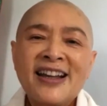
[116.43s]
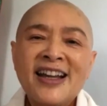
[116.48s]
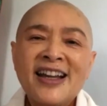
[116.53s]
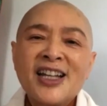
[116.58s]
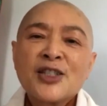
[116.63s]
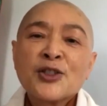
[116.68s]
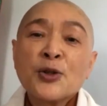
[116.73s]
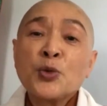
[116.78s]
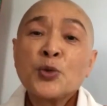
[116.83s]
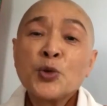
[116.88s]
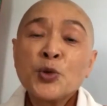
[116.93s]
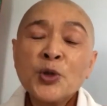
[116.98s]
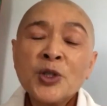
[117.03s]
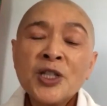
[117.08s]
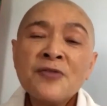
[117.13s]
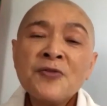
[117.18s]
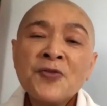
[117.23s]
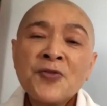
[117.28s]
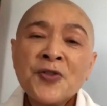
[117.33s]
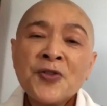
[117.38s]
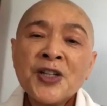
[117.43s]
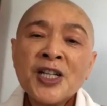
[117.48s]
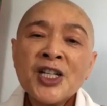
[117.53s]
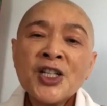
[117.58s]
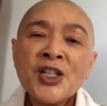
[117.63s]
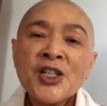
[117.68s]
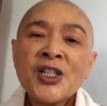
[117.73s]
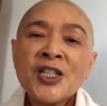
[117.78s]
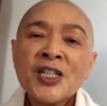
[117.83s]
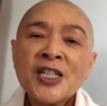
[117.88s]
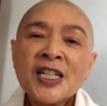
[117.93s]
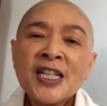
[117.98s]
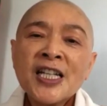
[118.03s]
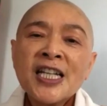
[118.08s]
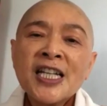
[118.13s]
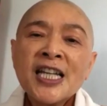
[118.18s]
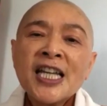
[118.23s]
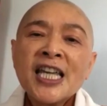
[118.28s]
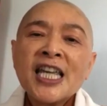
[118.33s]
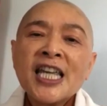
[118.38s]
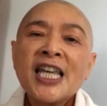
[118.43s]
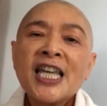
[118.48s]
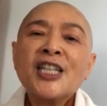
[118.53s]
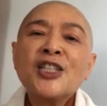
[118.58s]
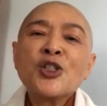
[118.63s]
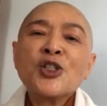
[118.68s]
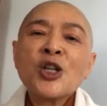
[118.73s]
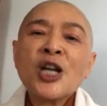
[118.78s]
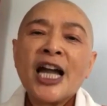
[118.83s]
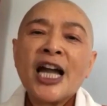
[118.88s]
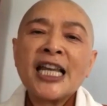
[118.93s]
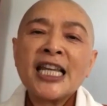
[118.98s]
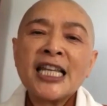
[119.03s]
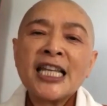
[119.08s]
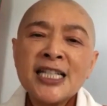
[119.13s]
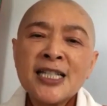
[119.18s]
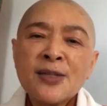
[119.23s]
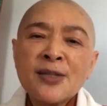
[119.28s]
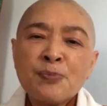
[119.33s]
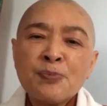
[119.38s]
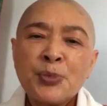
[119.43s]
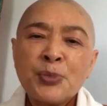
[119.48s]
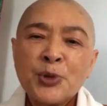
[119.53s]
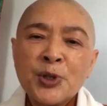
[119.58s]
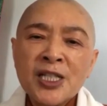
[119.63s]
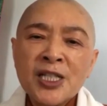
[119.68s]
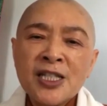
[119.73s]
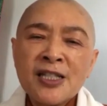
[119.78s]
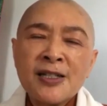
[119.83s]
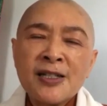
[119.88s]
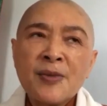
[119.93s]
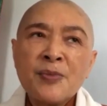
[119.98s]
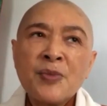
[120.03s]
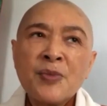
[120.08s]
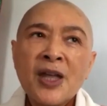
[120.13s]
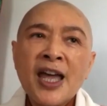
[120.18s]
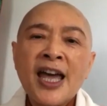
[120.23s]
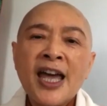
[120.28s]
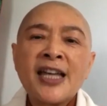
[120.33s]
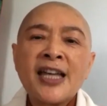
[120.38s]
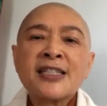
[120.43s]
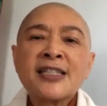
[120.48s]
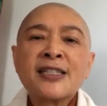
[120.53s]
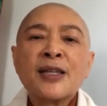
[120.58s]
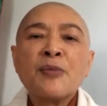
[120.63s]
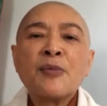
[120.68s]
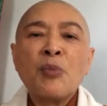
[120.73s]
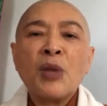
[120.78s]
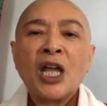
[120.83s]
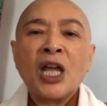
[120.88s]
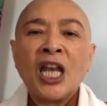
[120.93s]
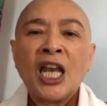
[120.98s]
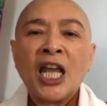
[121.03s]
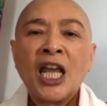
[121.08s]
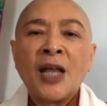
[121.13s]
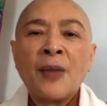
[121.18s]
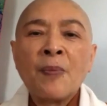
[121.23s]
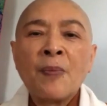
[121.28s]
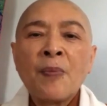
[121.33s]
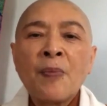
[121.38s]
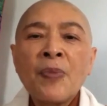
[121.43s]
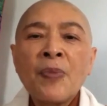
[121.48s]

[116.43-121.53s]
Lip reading: So wooden fish in Chinese Buddhism has the meaning